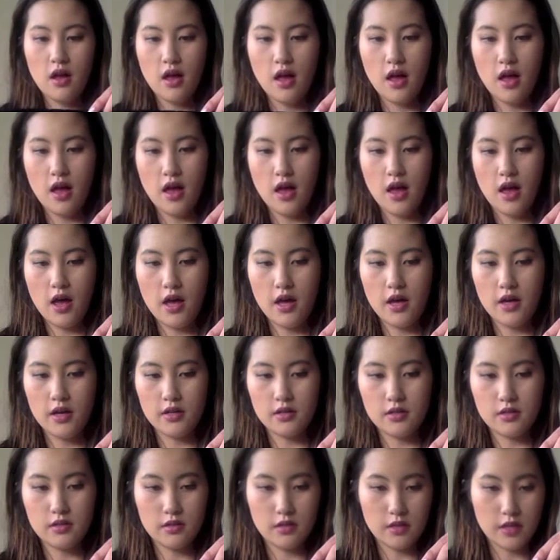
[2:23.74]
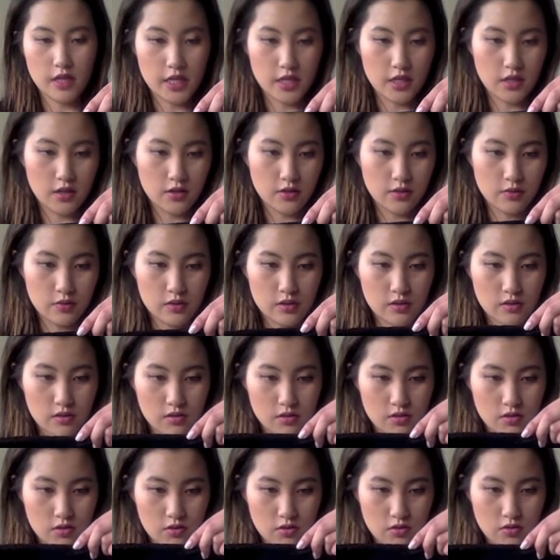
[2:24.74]
And it goes
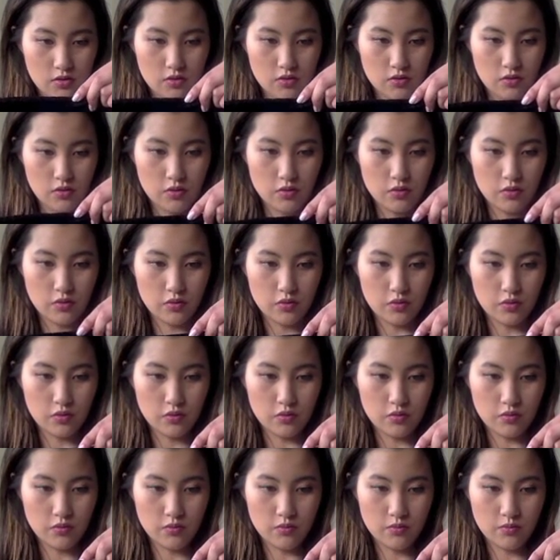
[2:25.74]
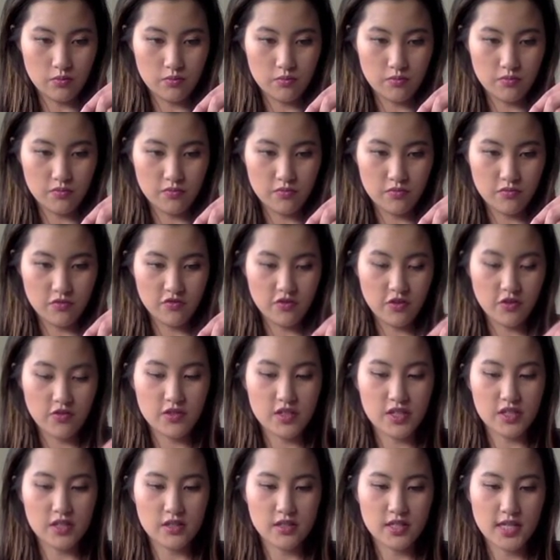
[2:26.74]
to
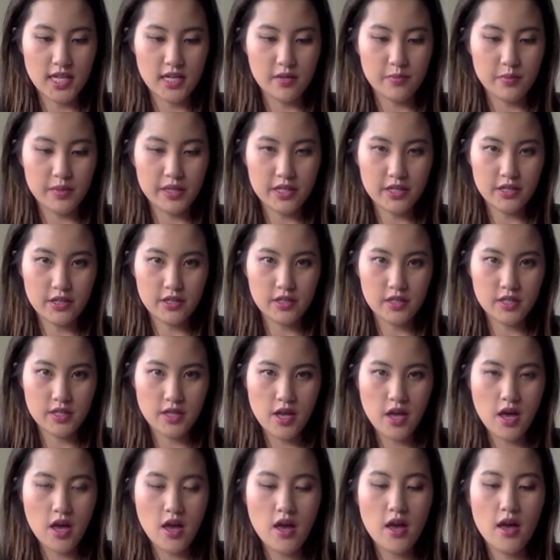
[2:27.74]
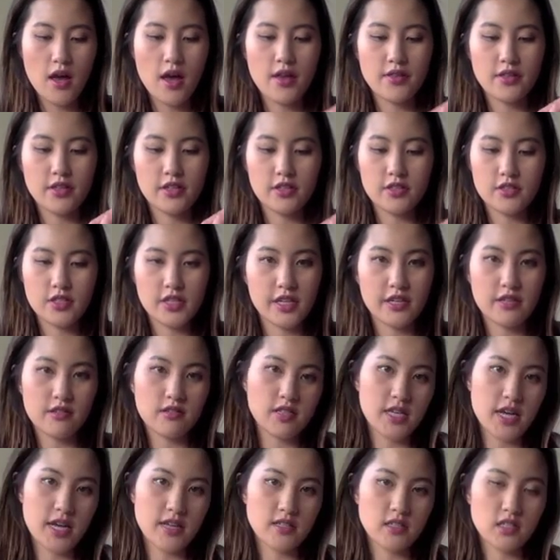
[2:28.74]
15 centimeters. And then you
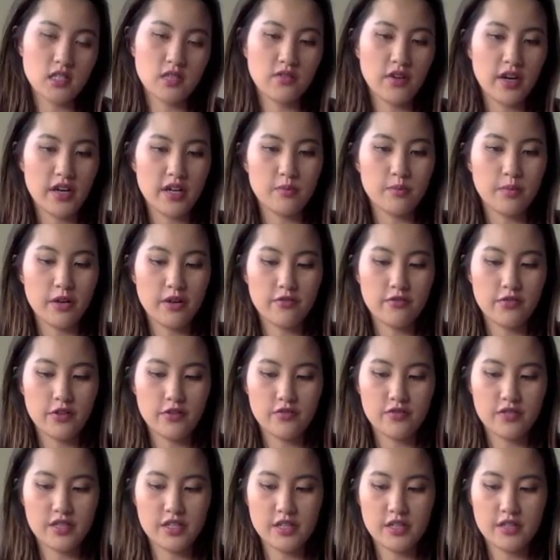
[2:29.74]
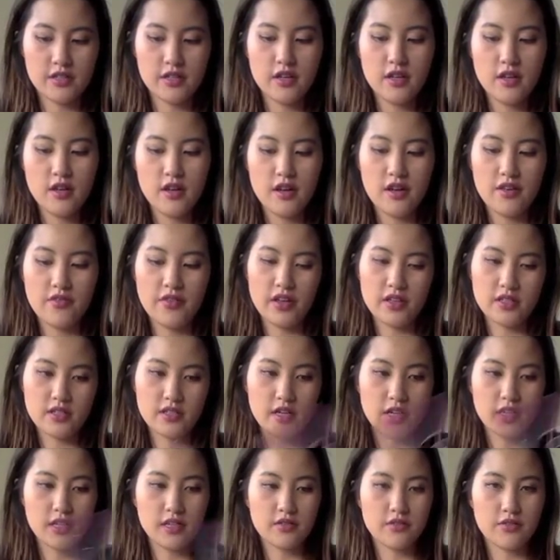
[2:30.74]
take 10 divided by 15, and that's
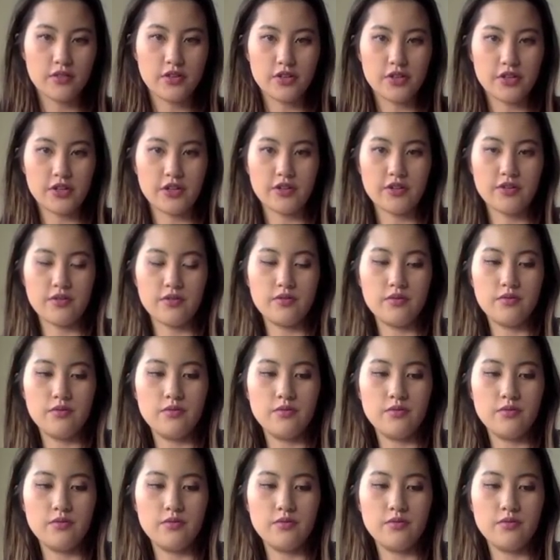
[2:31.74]
kind of your